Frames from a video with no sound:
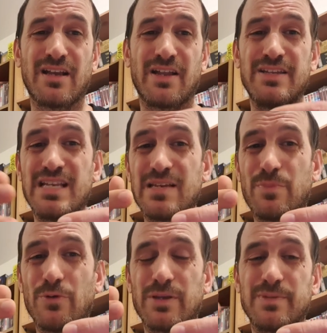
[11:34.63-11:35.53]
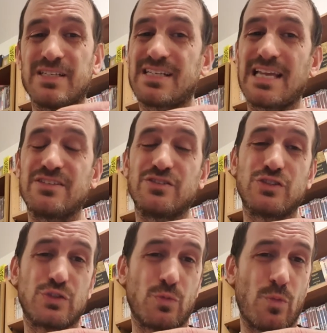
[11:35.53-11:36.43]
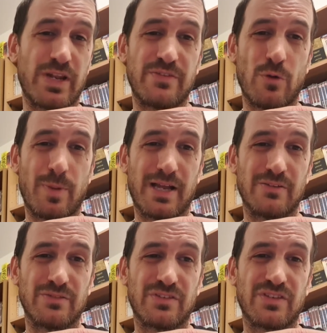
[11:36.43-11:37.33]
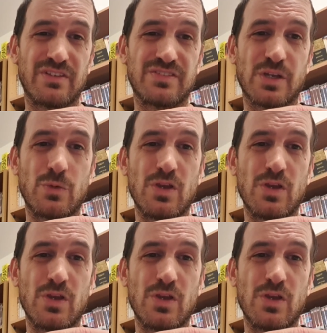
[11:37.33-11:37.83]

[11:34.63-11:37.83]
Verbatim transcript: and I nearly bought it, but again, £24. So